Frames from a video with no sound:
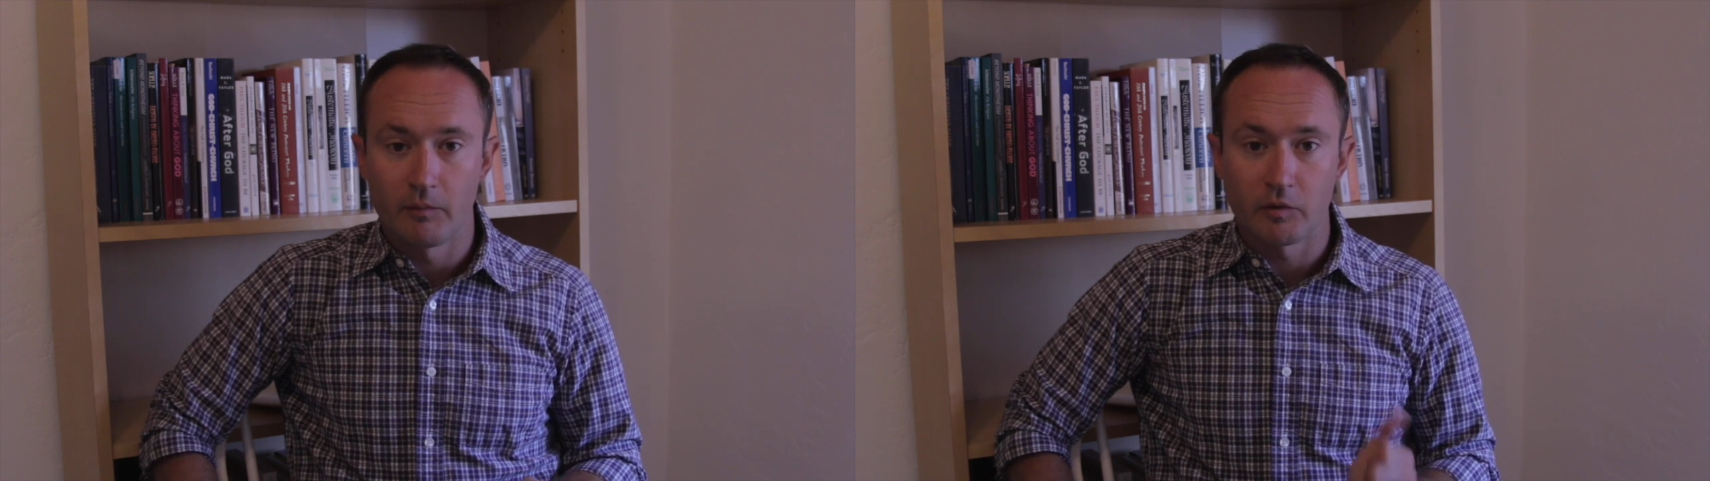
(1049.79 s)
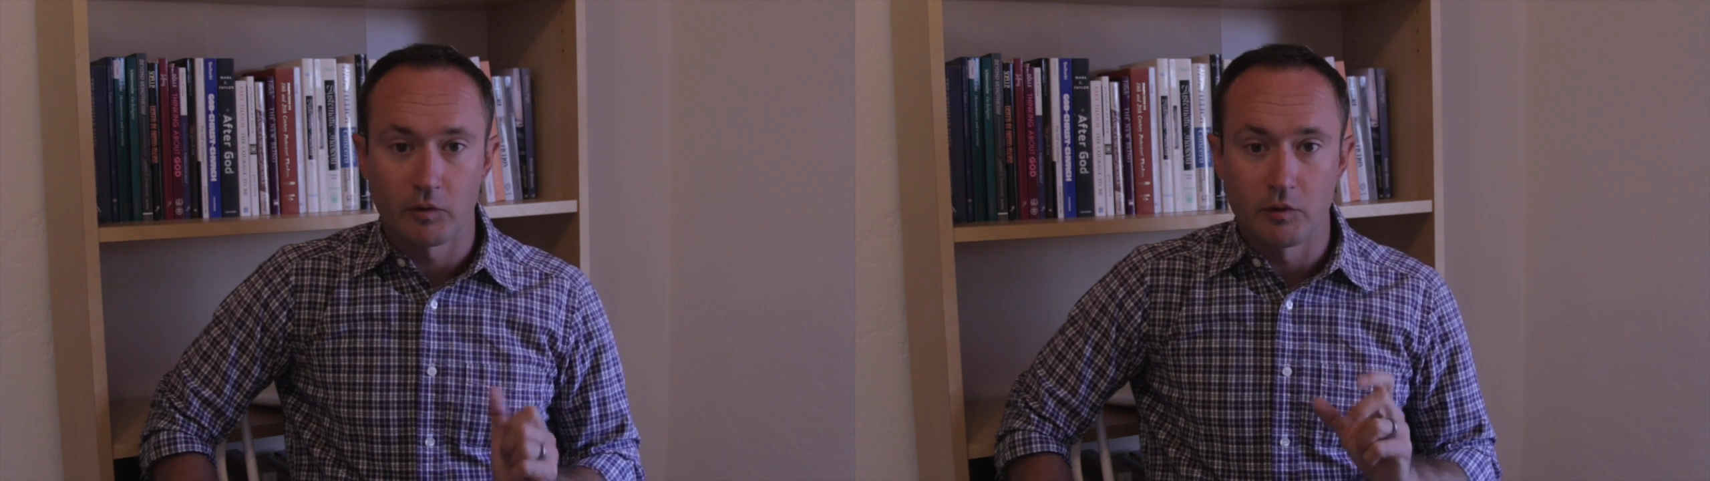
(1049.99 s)

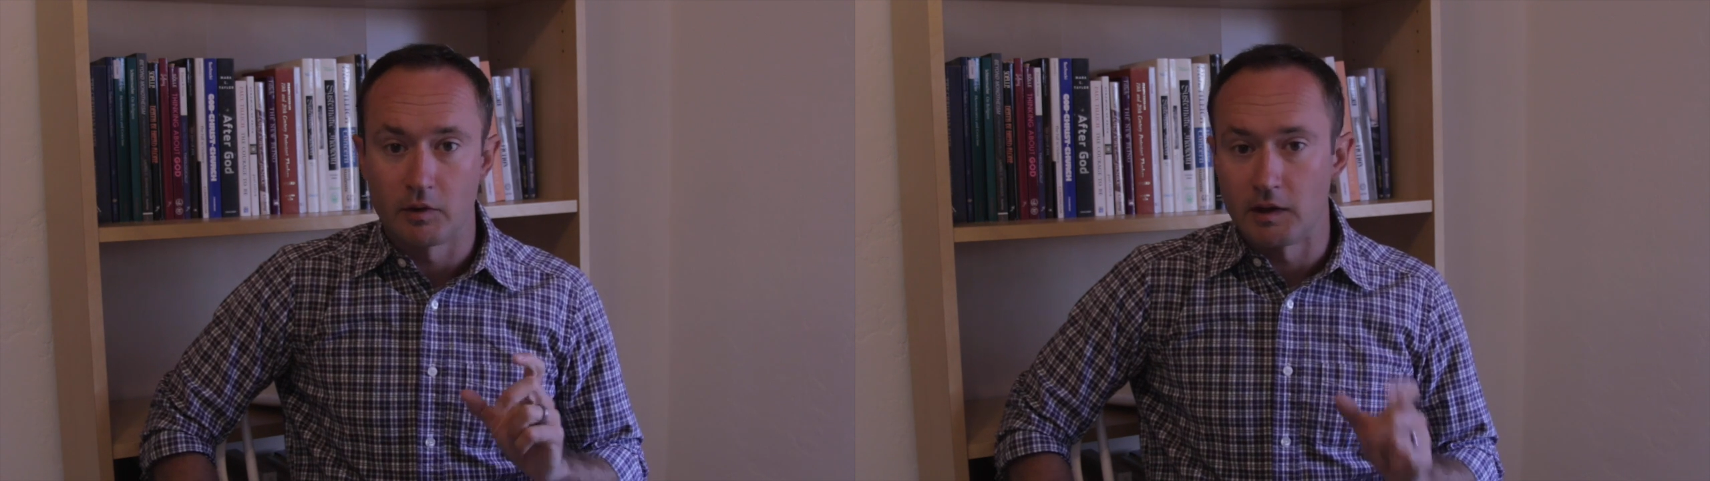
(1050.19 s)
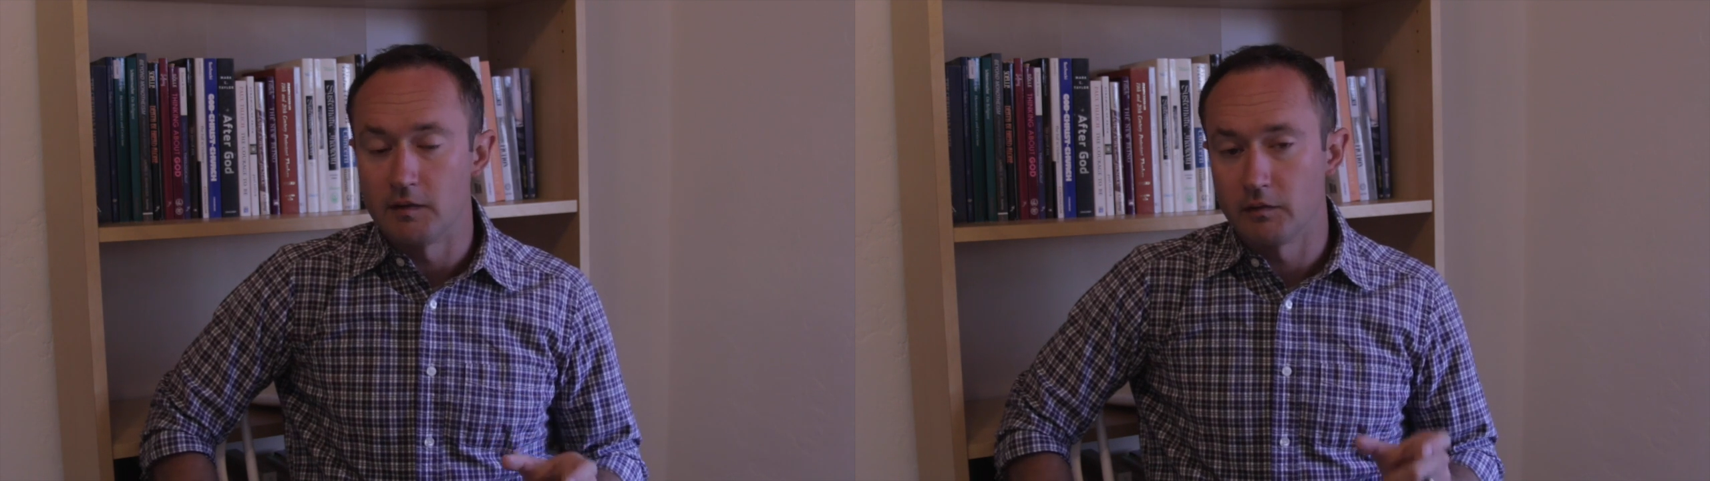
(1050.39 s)
so you
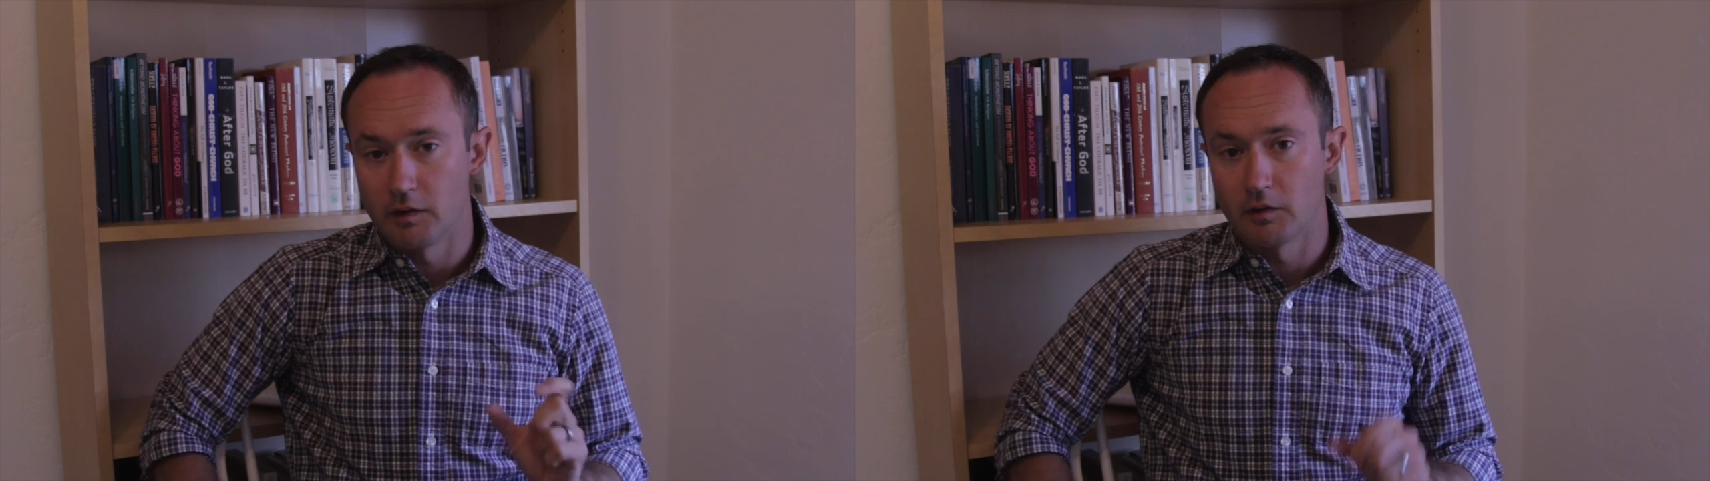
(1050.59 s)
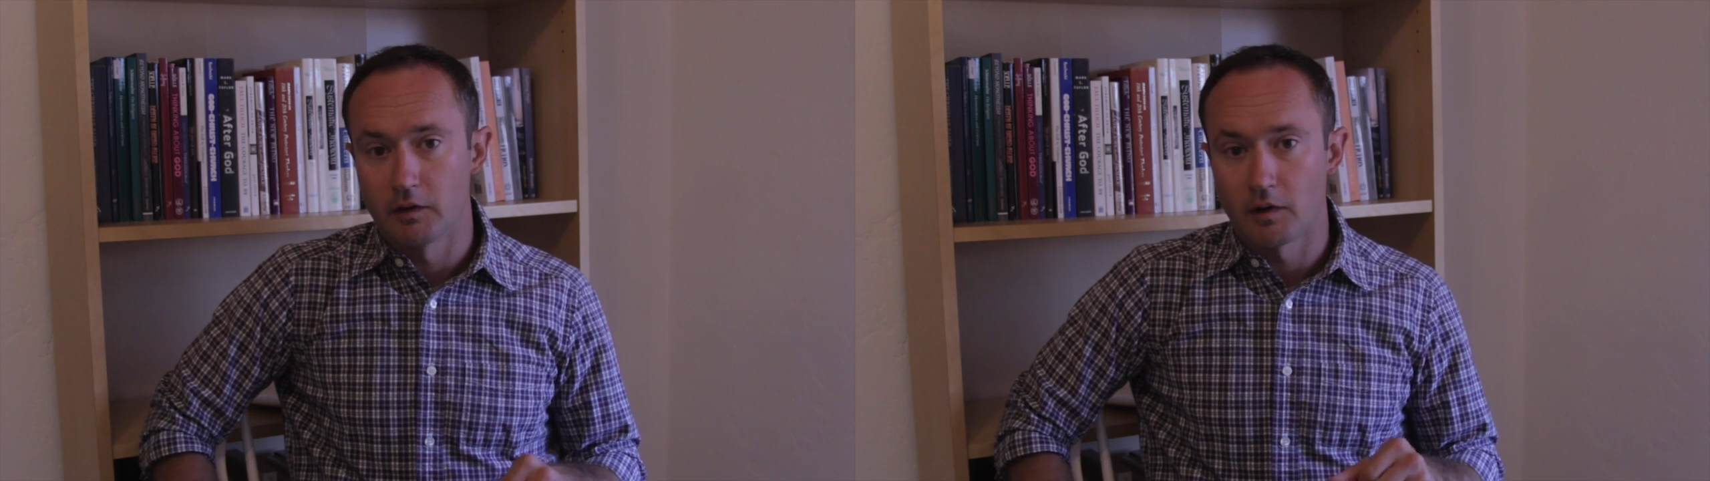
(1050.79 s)
can
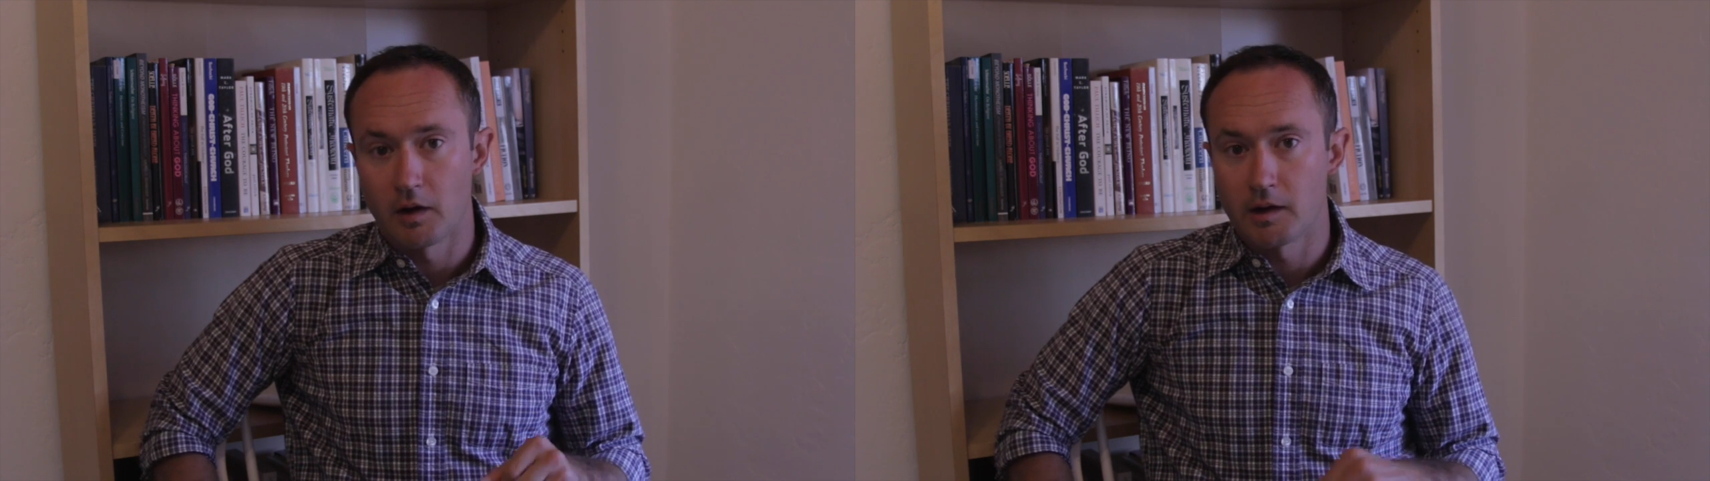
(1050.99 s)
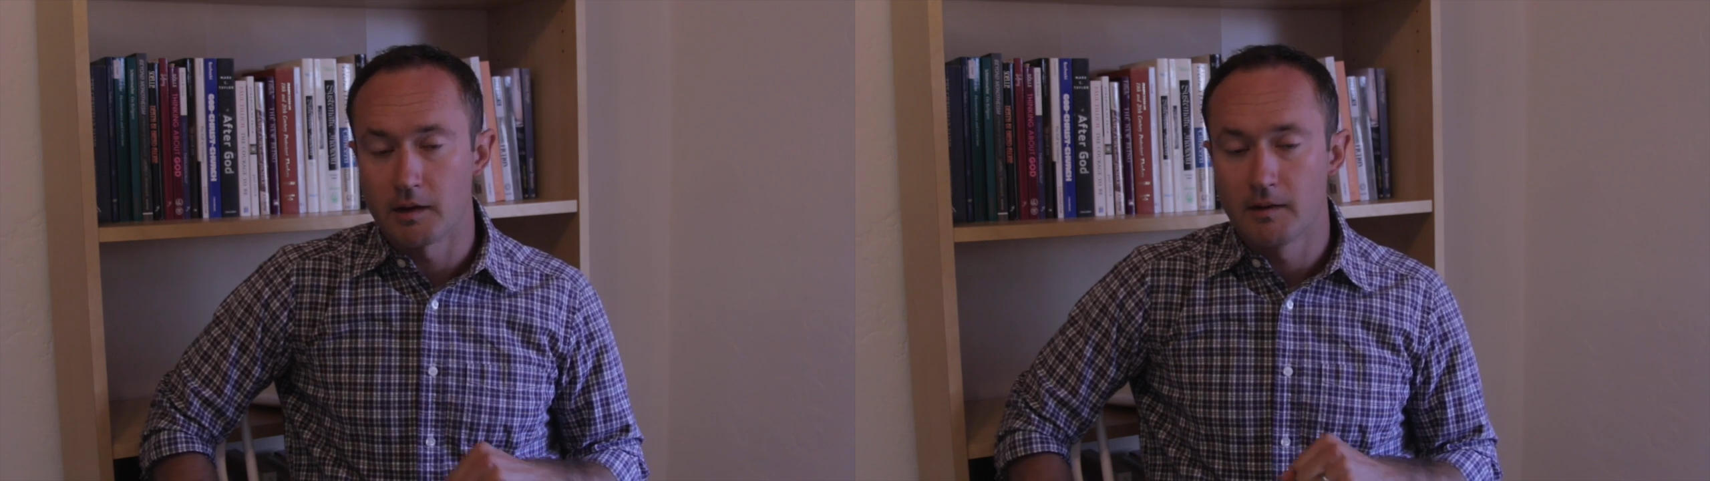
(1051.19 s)
easily click
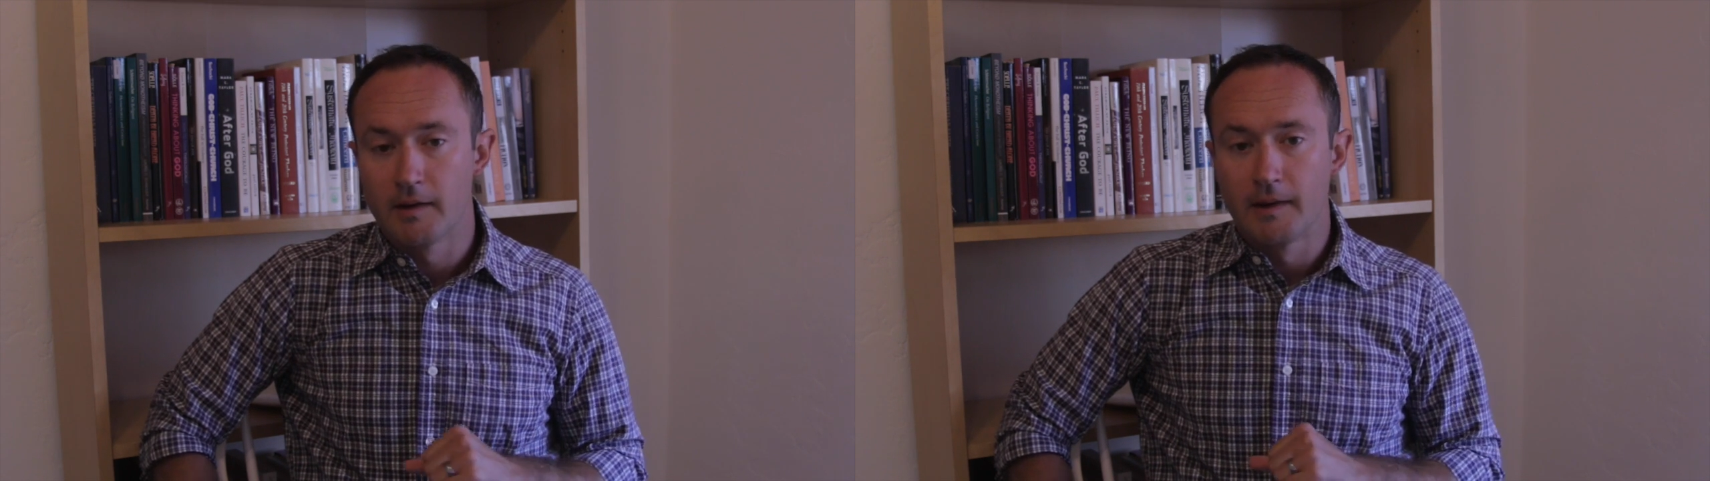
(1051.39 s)
on it.